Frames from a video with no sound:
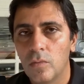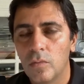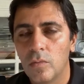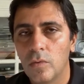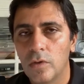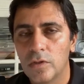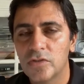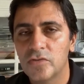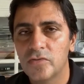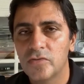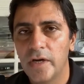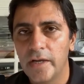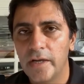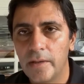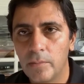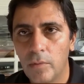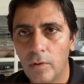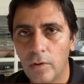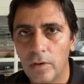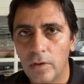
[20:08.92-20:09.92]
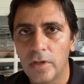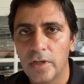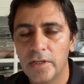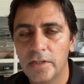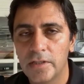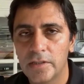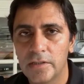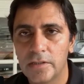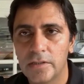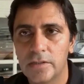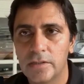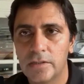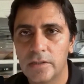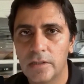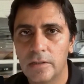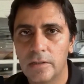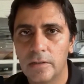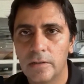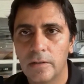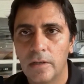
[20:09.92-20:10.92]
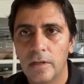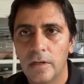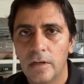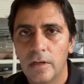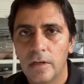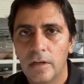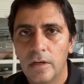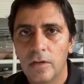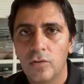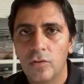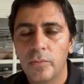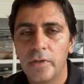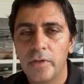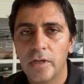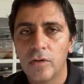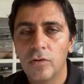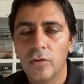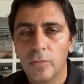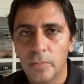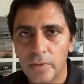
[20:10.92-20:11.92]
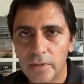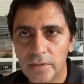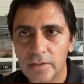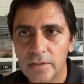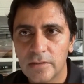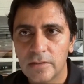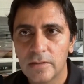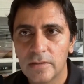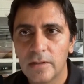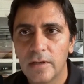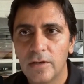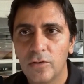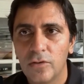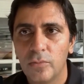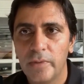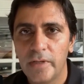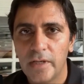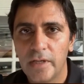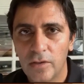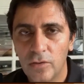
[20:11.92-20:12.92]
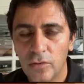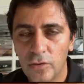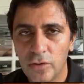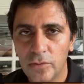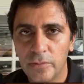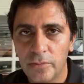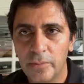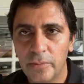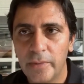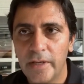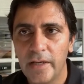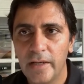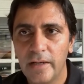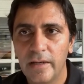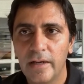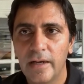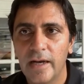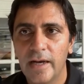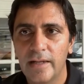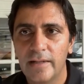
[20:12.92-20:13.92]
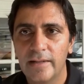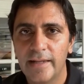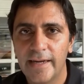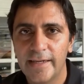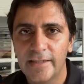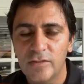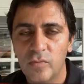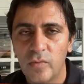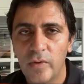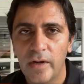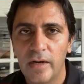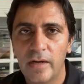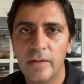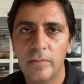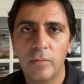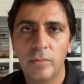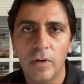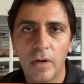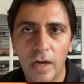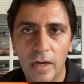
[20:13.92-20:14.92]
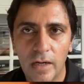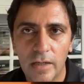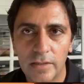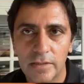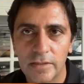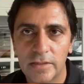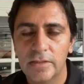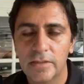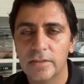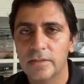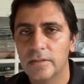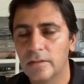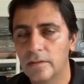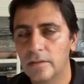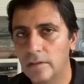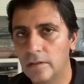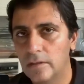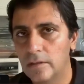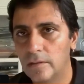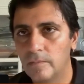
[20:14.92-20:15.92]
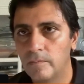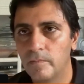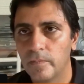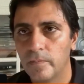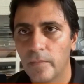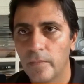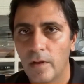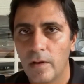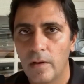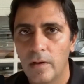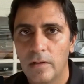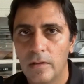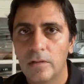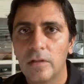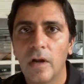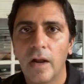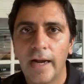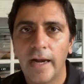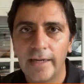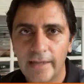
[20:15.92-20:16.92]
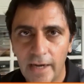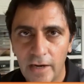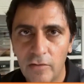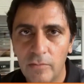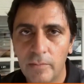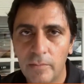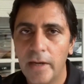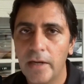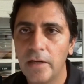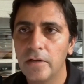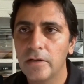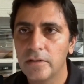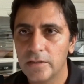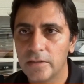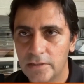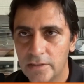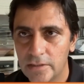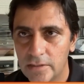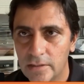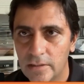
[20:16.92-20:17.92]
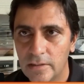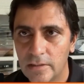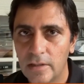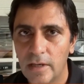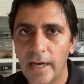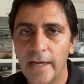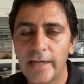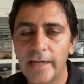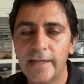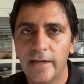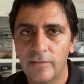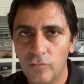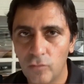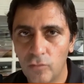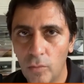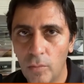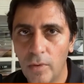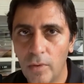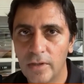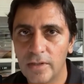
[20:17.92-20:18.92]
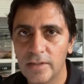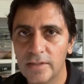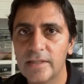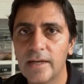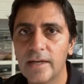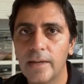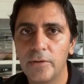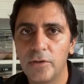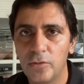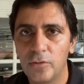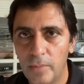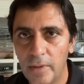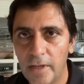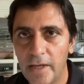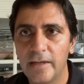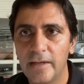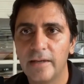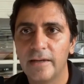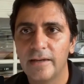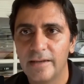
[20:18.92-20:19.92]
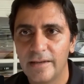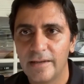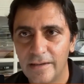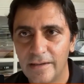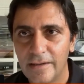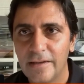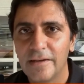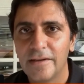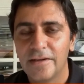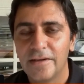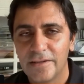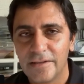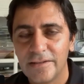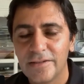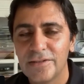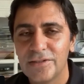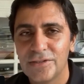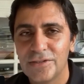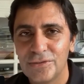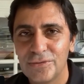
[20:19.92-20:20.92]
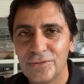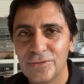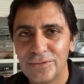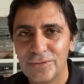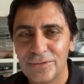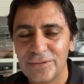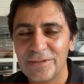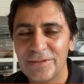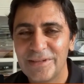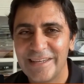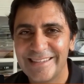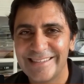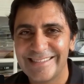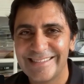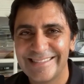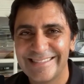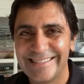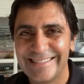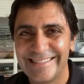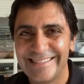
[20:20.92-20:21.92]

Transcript: what's really important is to be a good person, to be a good human being. And that's where liberal arts, the right kind of mentors, the right kind of role models come into play. So, yes.